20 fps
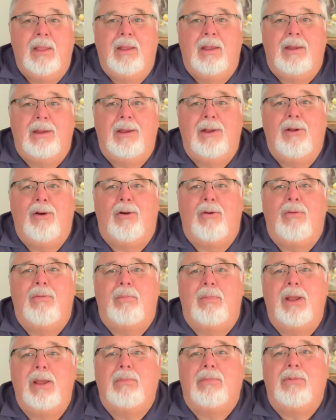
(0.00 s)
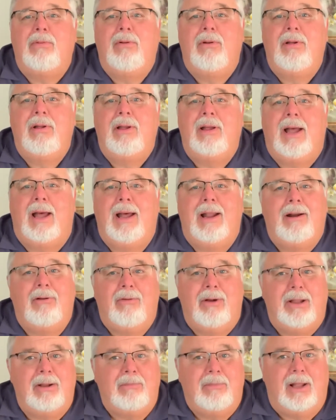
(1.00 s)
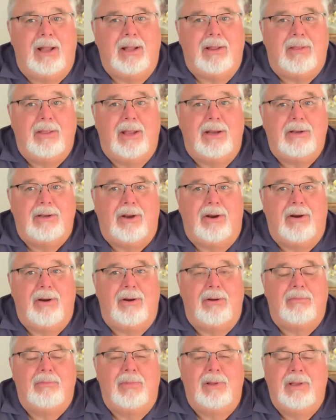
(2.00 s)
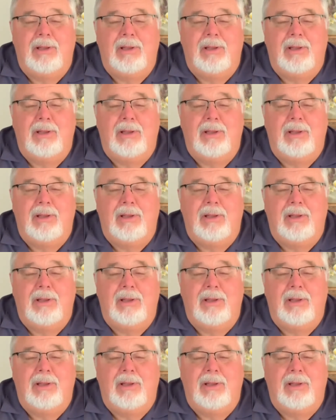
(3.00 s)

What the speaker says: You know, people, I don't even like that term.